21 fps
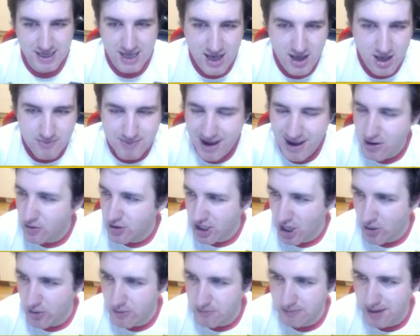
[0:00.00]
Um, I'll
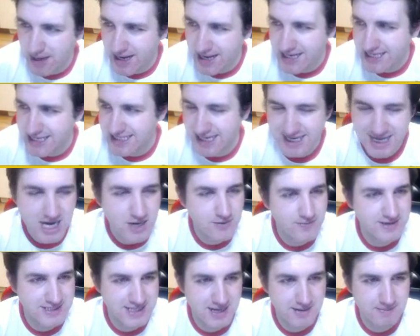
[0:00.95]
go and buy Dani
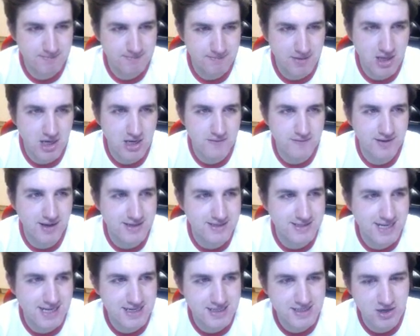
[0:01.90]
Alves then. I love you guys
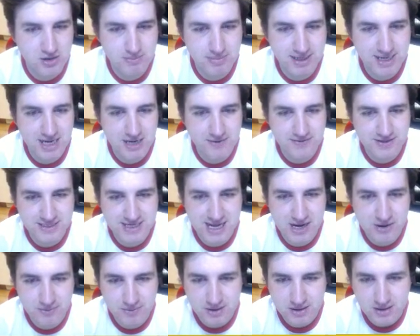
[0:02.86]
saying to go and buy Alves
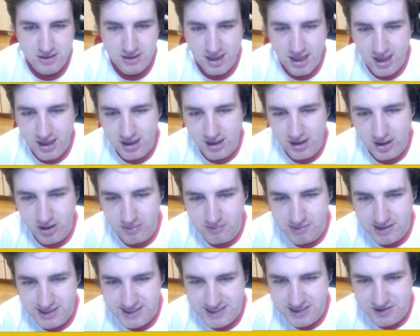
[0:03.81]
now. Um,
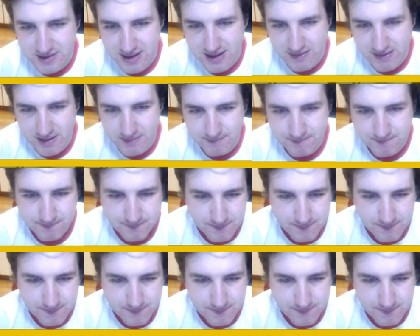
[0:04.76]
let's do that then.